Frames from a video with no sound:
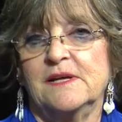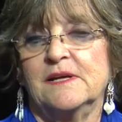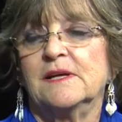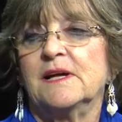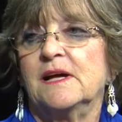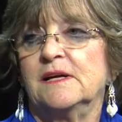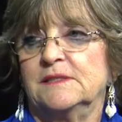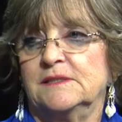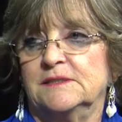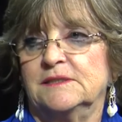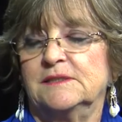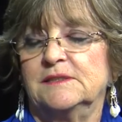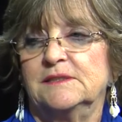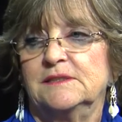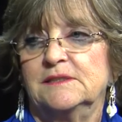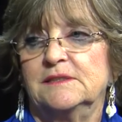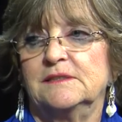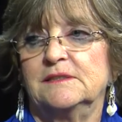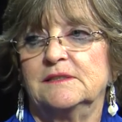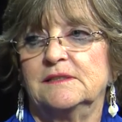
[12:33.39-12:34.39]
sort of in the
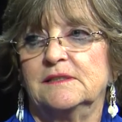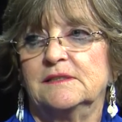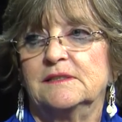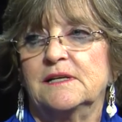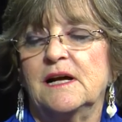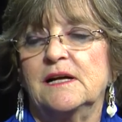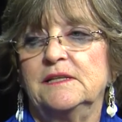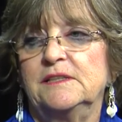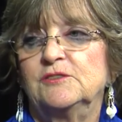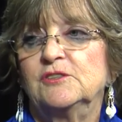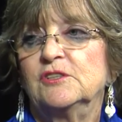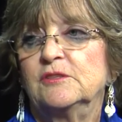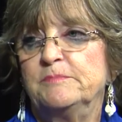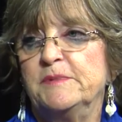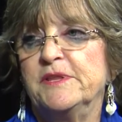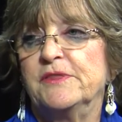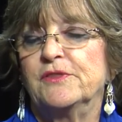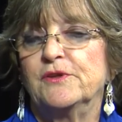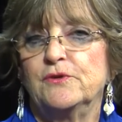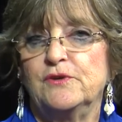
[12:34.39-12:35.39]
San Diego
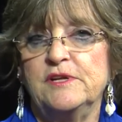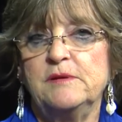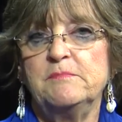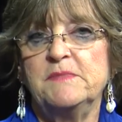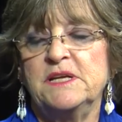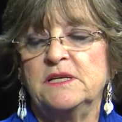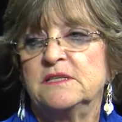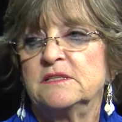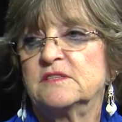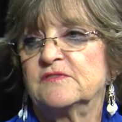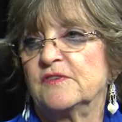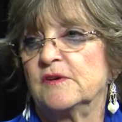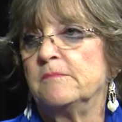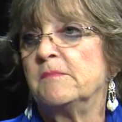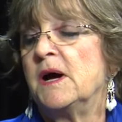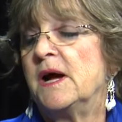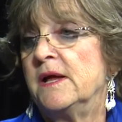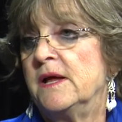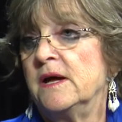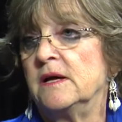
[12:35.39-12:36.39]
vicinity. It took me thirty minutes yeah. from
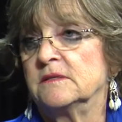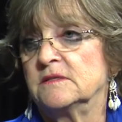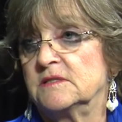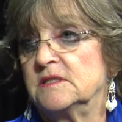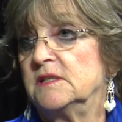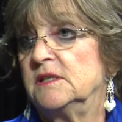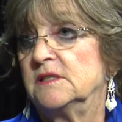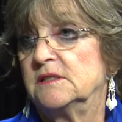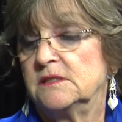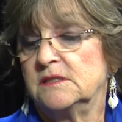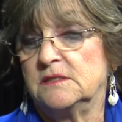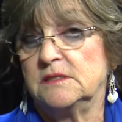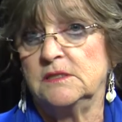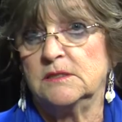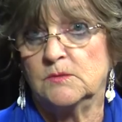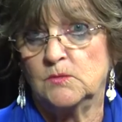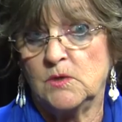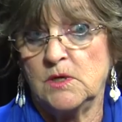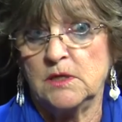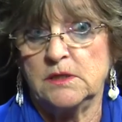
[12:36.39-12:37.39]
my house to get to
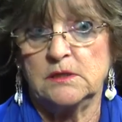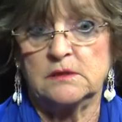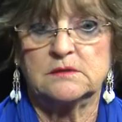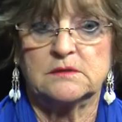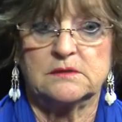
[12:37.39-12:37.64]
Tijuana.